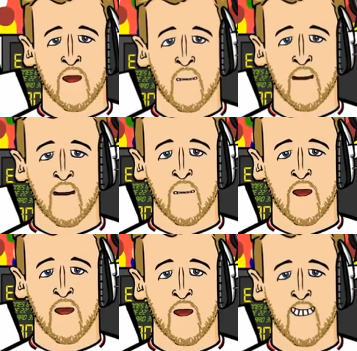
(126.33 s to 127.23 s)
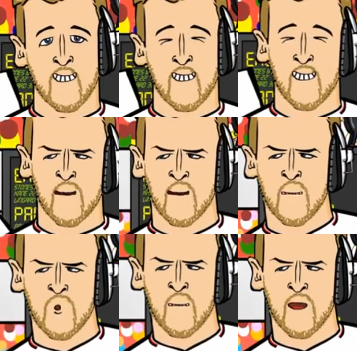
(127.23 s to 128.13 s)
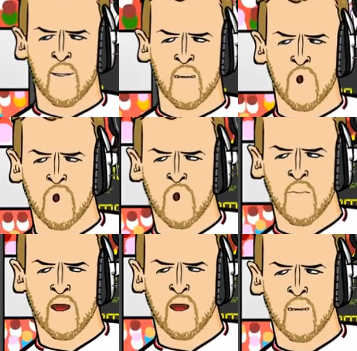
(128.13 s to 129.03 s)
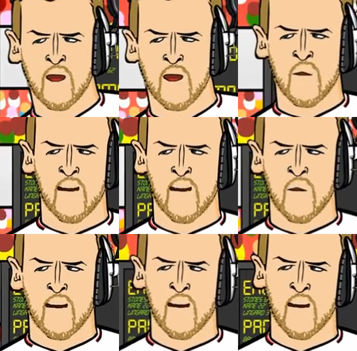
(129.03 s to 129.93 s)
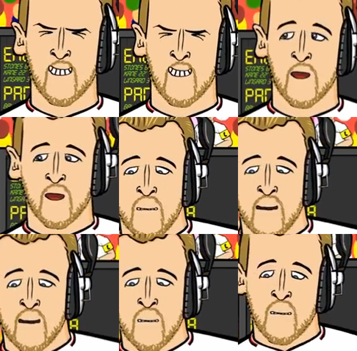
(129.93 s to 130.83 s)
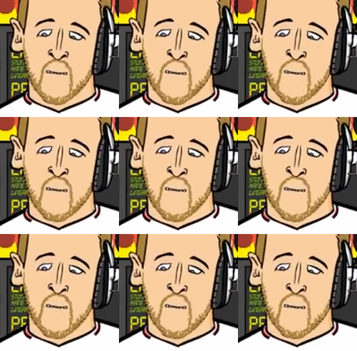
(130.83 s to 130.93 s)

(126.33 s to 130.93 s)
Harry Kane. He should have two match balls, really, as he